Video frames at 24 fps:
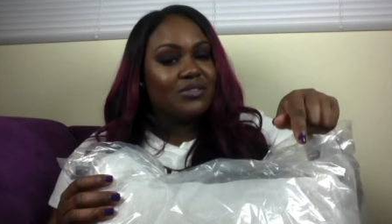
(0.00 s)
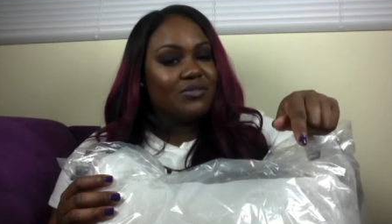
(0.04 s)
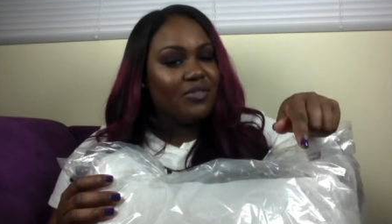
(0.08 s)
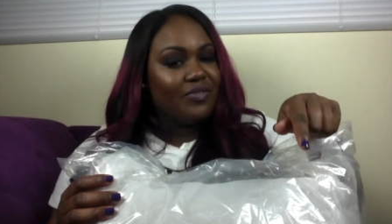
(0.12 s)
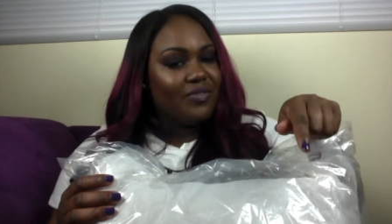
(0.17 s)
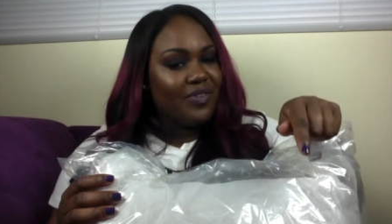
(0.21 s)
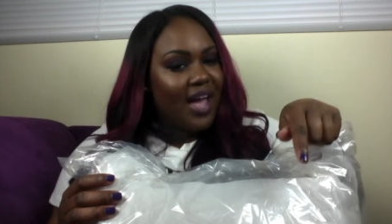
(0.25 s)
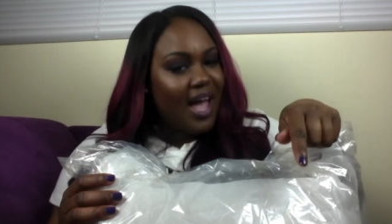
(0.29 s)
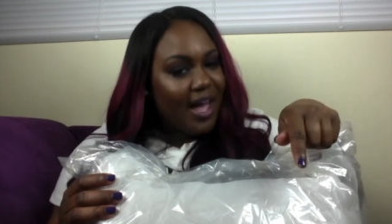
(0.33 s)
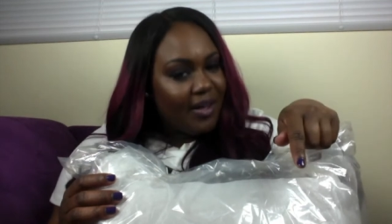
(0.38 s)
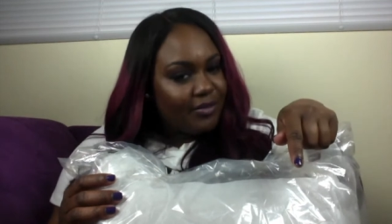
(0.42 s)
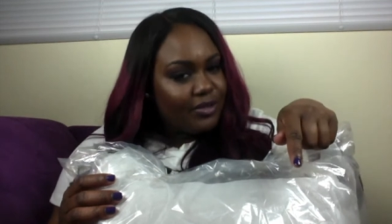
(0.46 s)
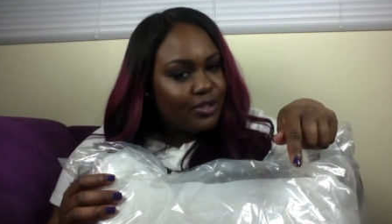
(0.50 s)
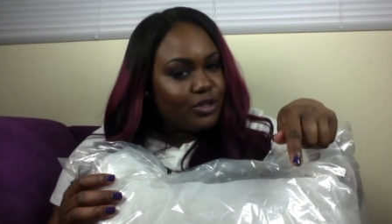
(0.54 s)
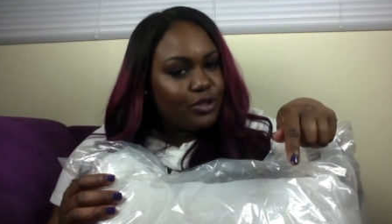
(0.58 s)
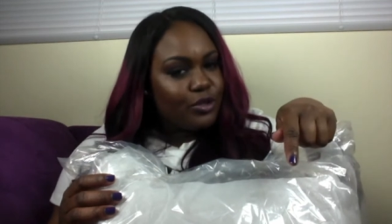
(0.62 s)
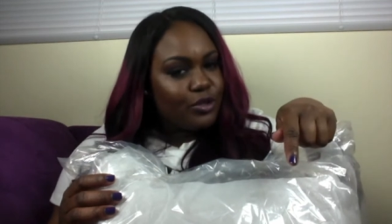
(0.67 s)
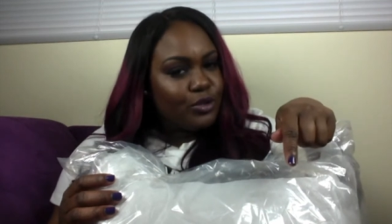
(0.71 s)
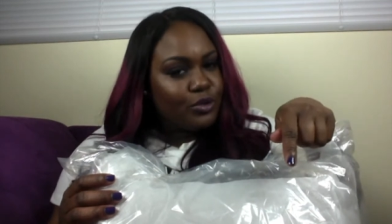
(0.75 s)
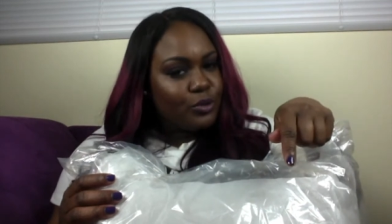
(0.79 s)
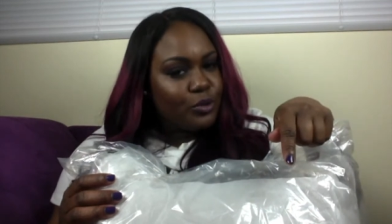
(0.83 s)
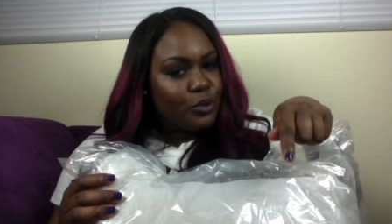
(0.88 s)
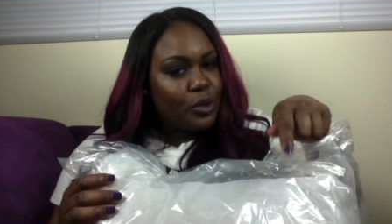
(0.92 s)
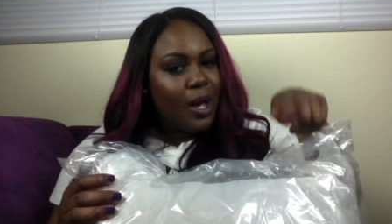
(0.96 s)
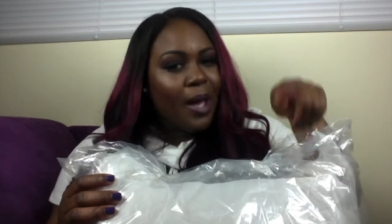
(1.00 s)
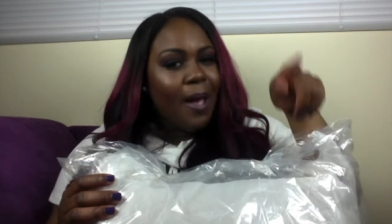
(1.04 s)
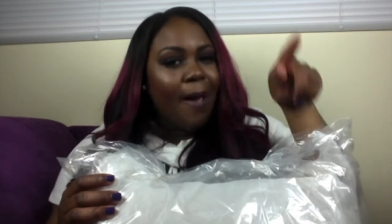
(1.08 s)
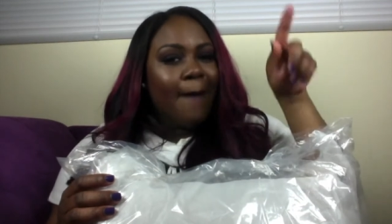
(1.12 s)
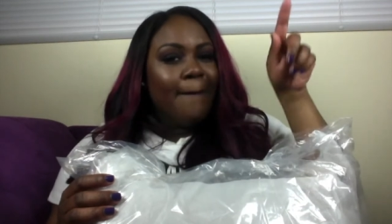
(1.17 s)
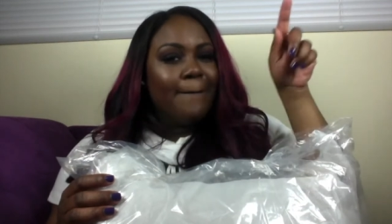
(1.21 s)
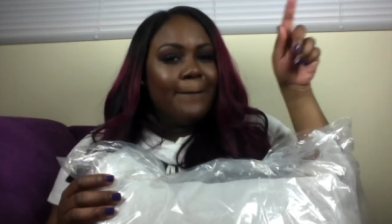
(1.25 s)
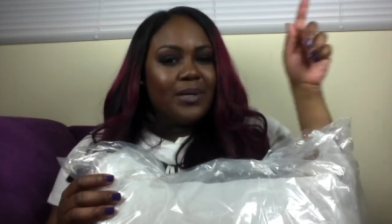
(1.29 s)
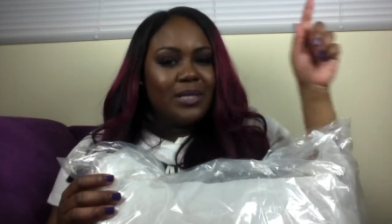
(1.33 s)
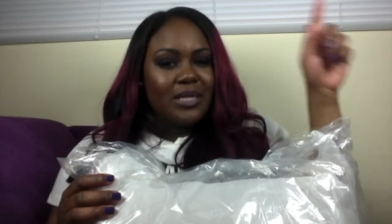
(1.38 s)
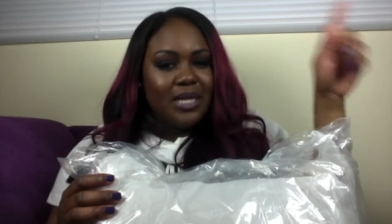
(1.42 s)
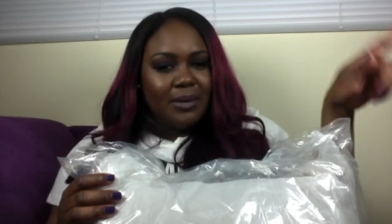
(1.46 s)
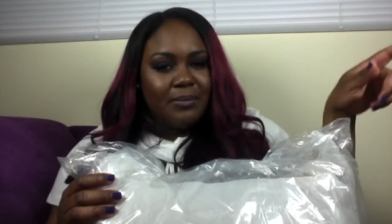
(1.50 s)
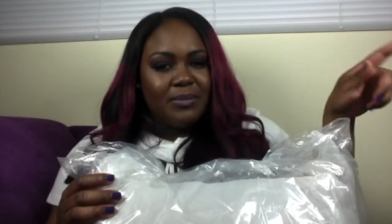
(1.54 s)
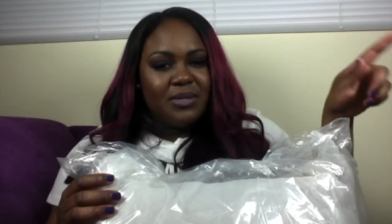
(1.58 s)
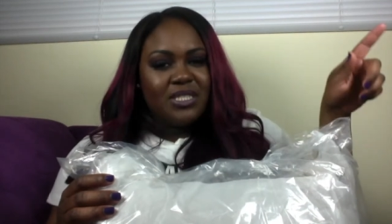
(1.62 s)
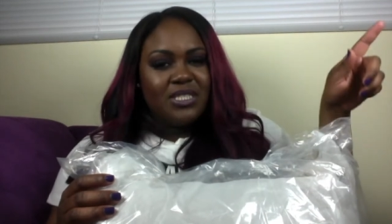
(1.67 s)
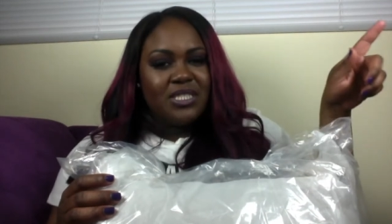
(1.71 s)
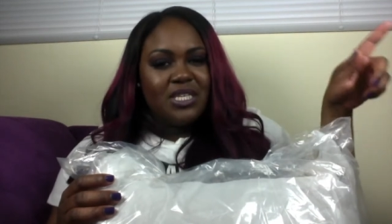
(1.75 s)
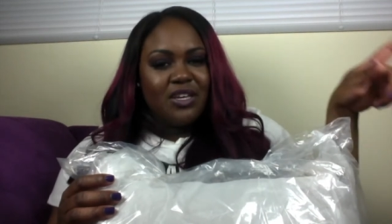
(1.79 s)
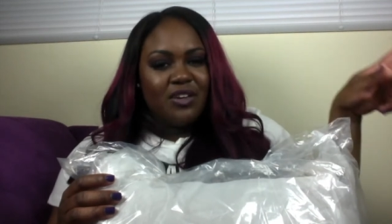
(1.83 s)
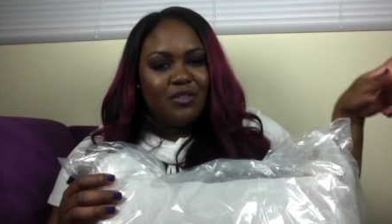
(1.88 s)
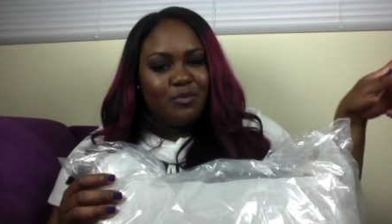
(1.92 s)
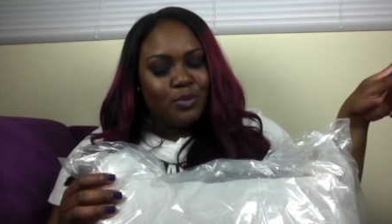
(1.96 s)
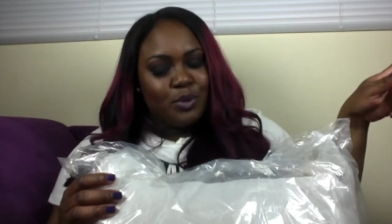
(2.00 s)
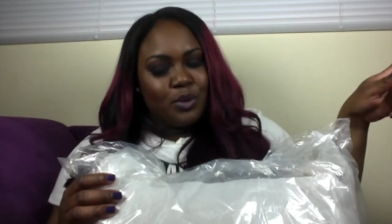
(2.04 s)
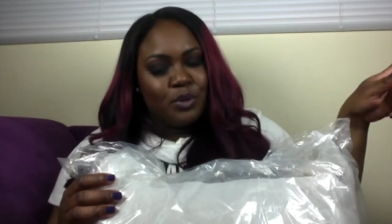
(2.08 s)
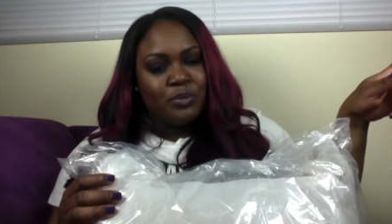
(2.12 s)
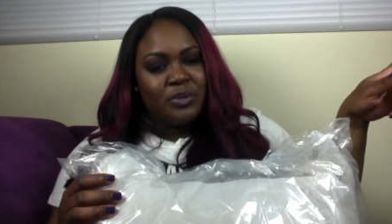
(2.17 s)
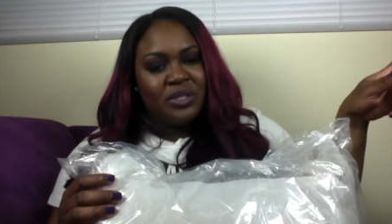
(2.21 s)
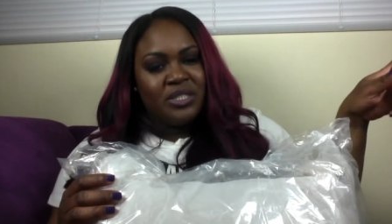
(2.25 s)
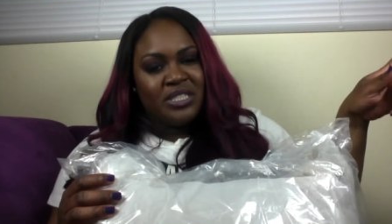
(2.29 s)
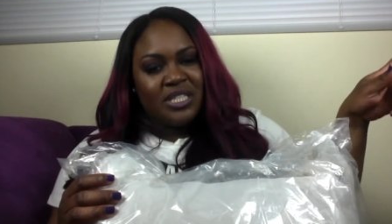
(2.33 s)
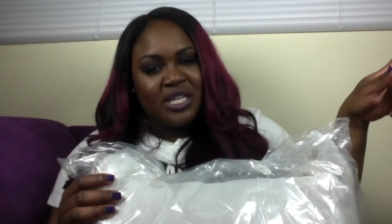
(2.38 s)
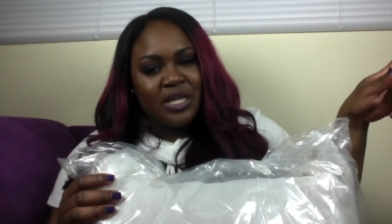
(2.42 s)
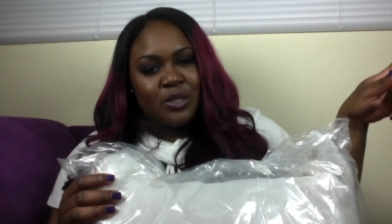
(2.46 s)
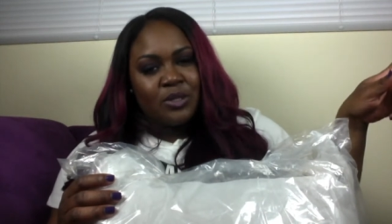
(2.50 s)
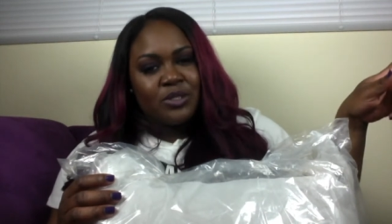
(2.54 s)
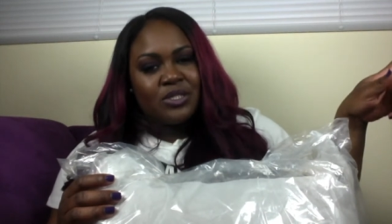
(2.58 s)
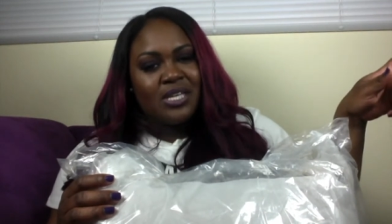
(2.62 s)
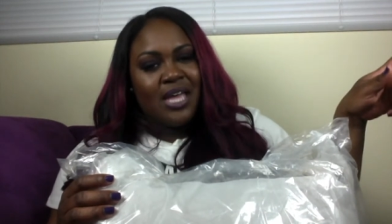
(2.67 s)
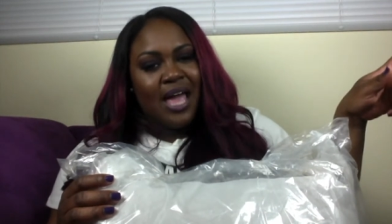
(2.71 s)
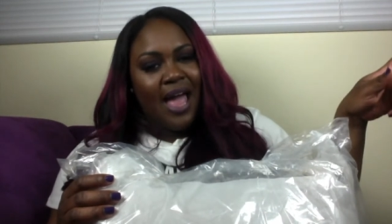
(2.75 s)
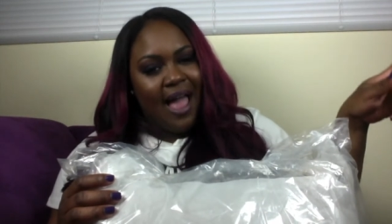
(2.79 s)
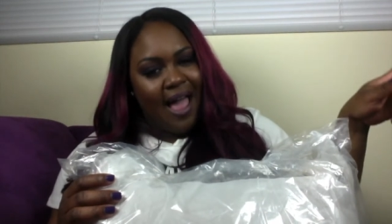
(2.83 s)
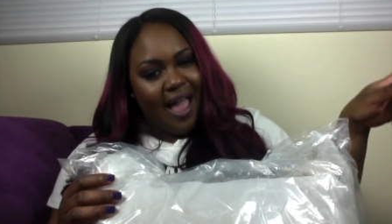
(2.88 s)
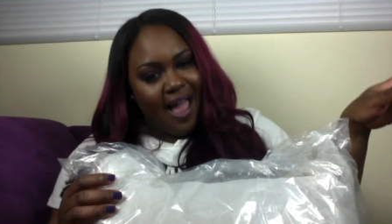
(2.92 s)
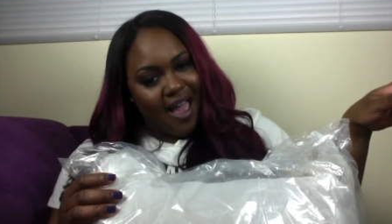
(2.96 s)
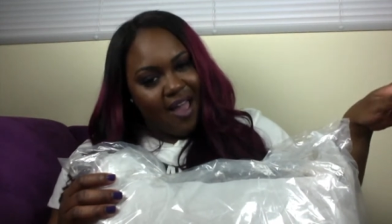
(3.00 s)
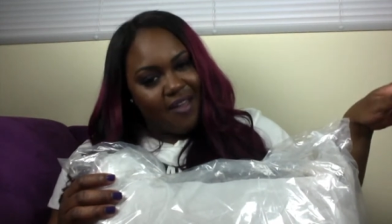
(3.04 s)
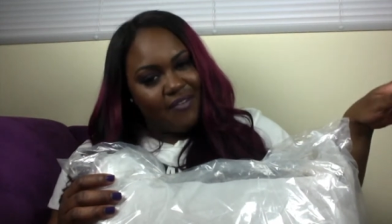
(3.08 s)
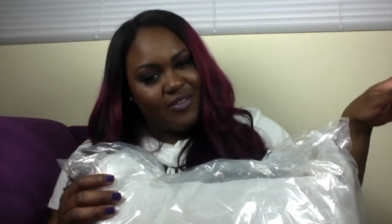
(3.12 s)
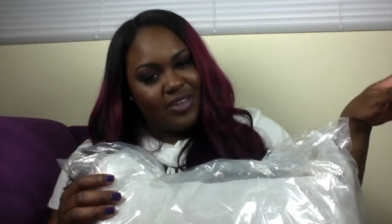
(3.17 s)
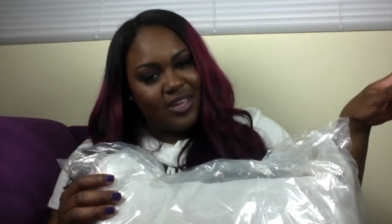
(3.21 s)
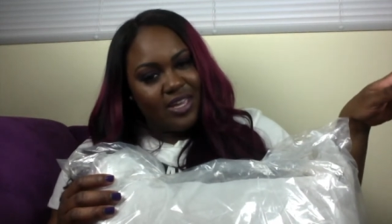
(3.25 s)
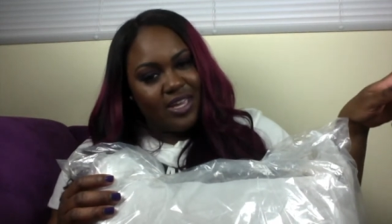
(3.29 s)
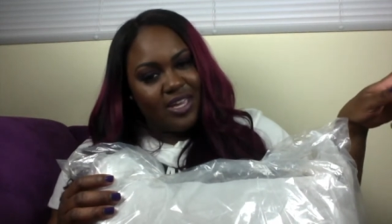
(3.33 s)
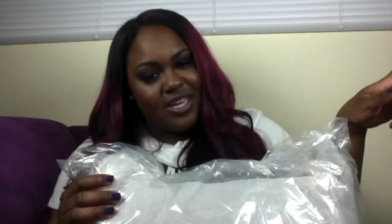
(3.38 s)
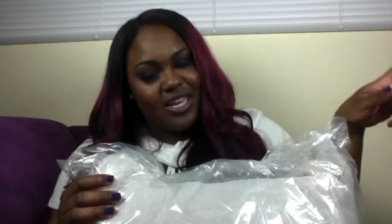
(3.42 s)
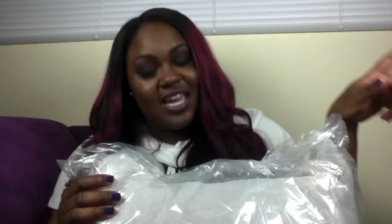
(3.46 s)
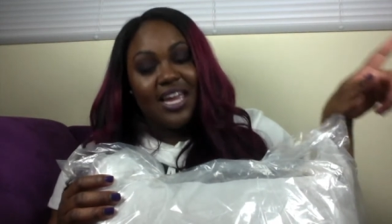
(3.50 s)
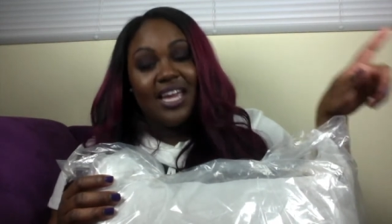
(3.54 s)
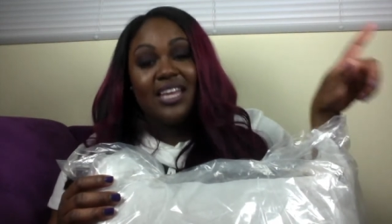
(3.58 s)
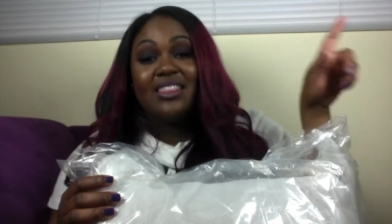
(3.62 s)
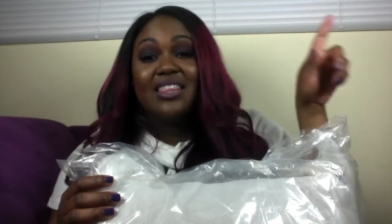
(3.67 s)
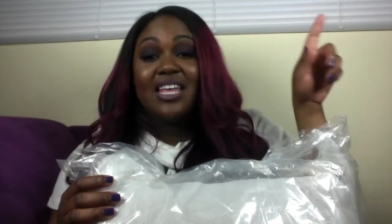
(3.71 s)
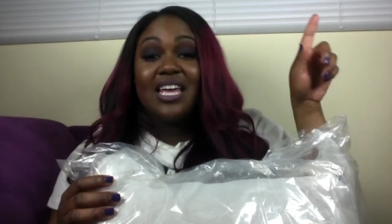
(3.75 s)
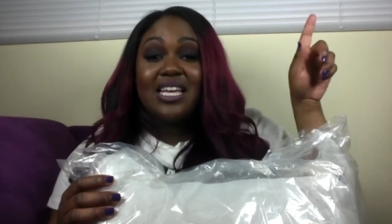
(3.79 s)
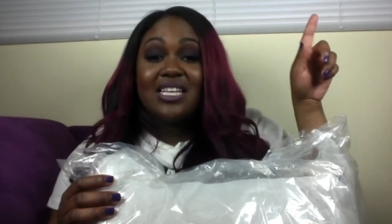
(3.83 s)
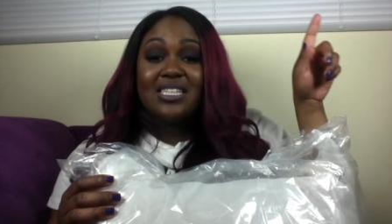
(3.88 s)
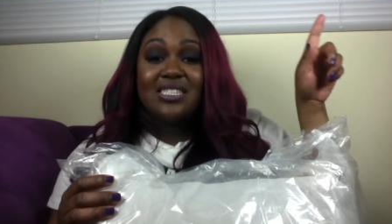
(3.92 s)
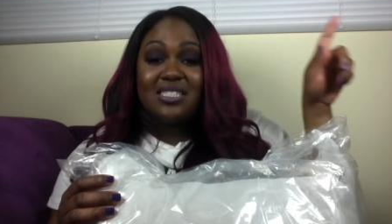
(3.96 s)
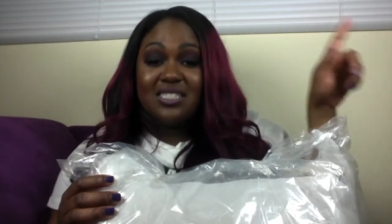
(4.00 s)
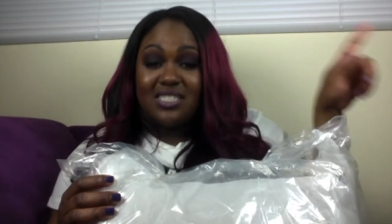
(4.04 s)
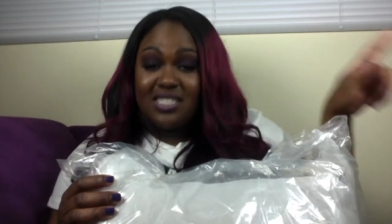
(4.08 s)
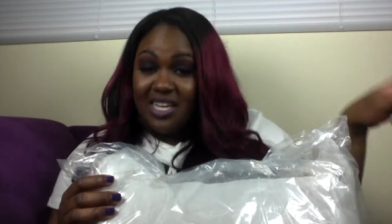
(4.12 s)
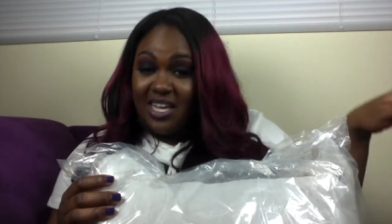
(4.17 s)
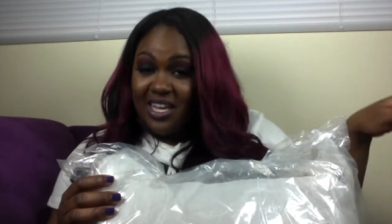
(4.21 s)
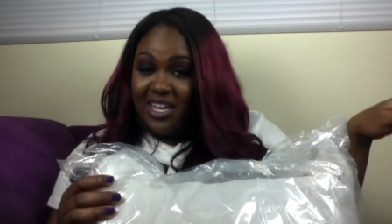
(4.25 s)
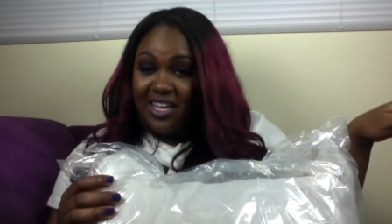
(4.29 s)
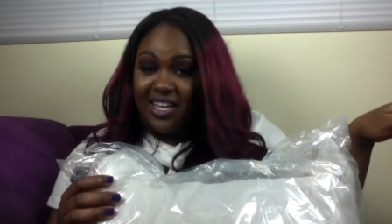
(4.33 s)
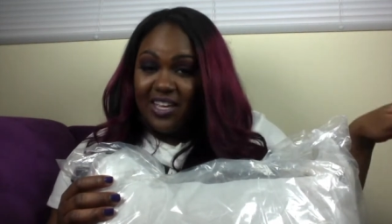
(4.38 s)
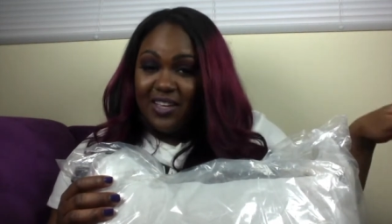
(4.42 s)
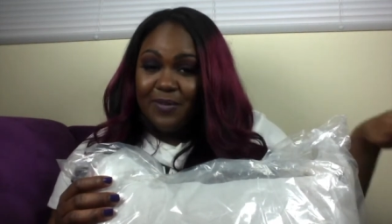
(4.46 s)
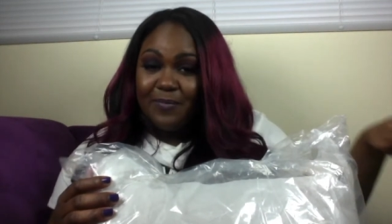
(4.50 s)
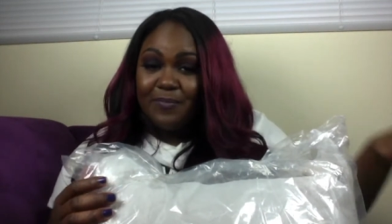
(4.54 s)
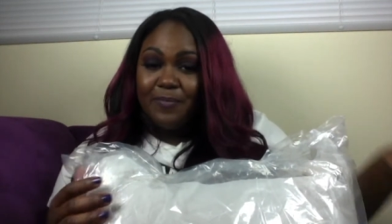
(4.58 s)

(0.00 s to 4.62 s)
Fifth Avenue, but let me see if Bloomingdale's have it. And they did.